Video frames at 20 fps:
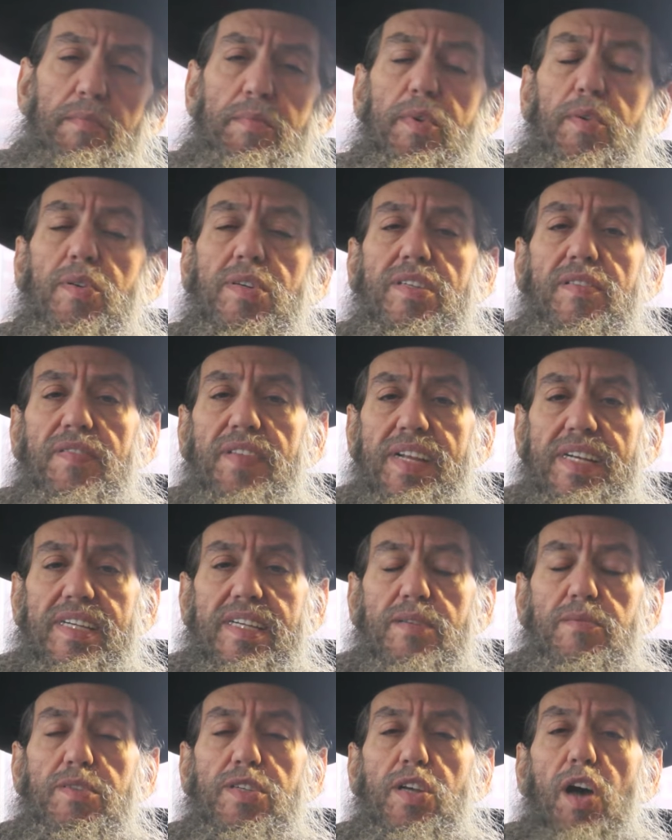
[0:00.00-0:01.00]
Because of
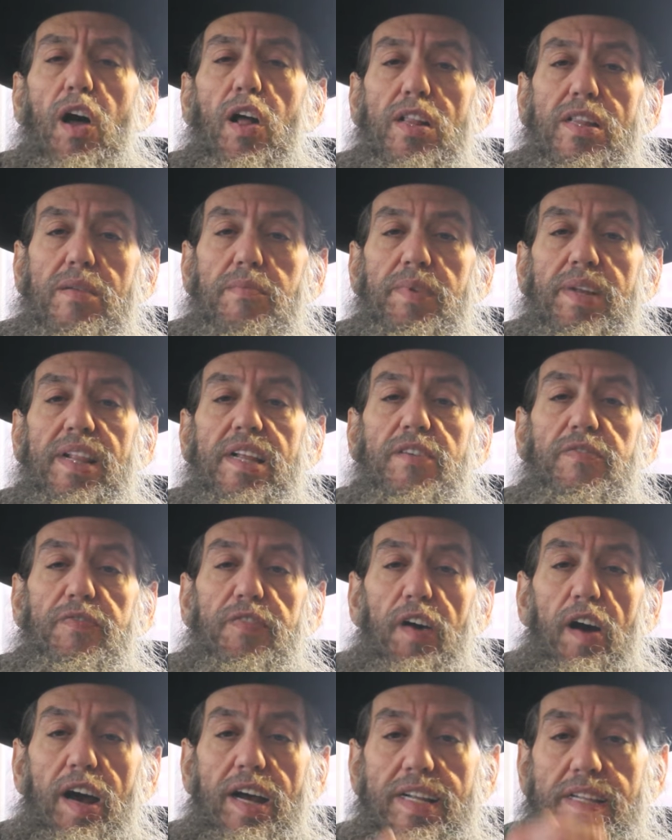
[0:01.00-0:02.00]
this, he was ultimately
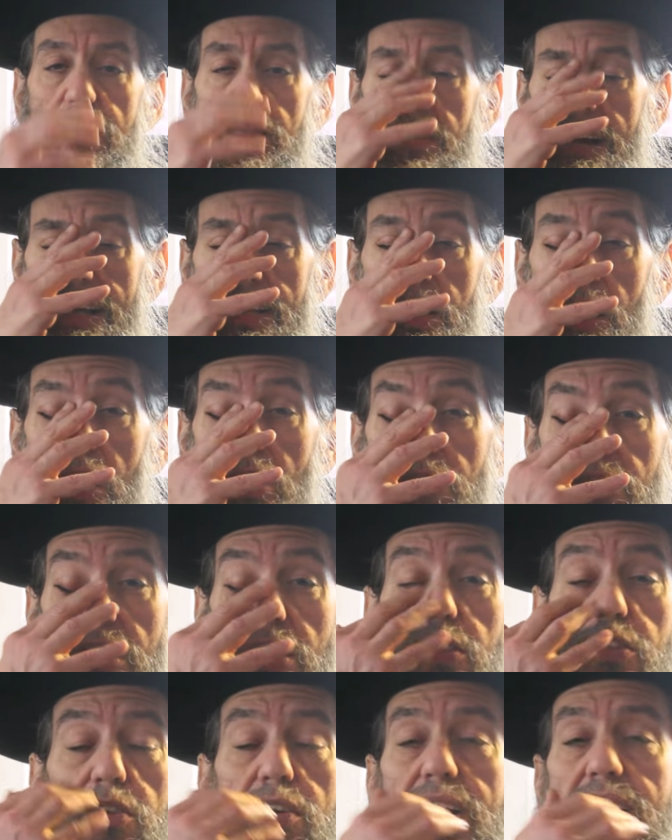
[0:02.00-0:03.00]
fined around
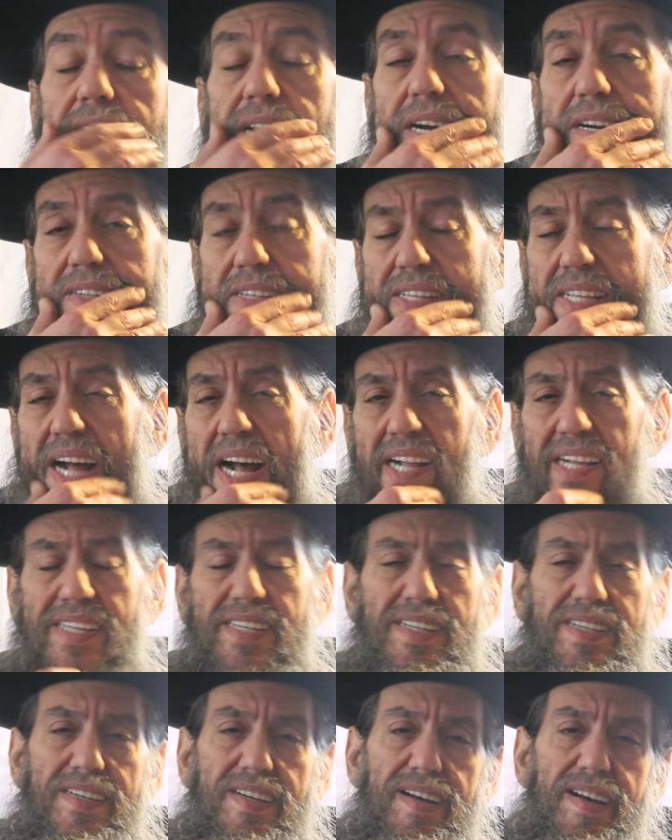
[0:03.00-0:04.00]

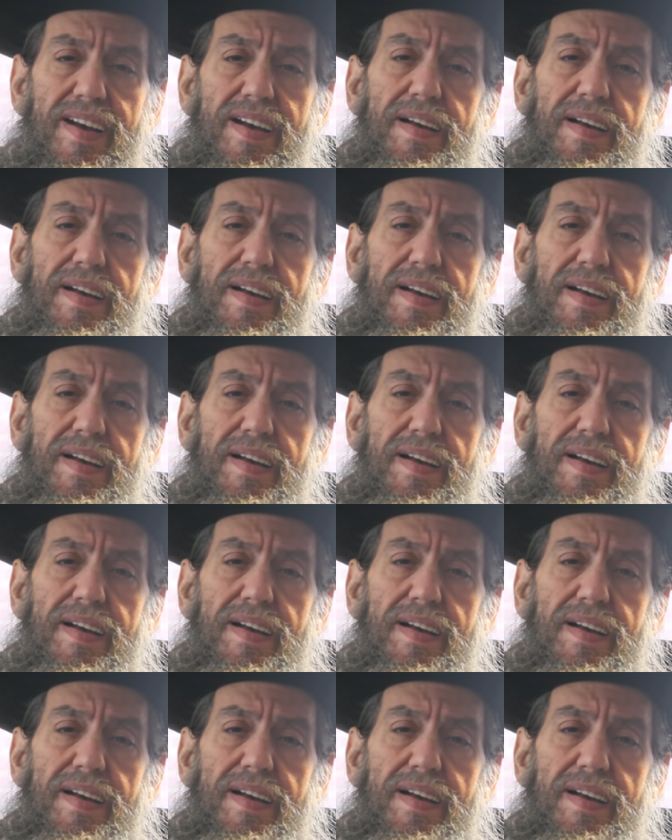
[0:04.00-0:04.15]
$130,000.